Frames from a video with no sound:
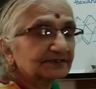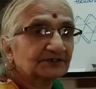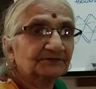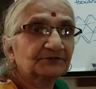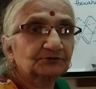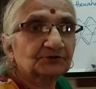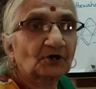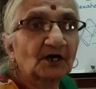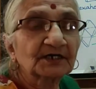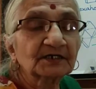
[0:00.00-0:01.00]
easy to
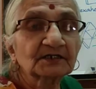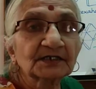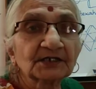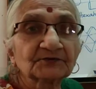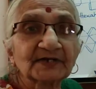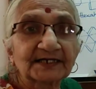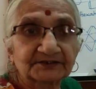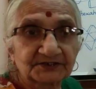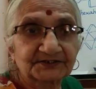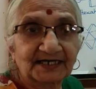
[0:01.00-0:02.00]
draw
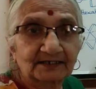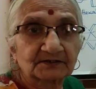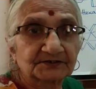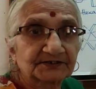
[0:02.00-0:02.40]
equilateral triangles.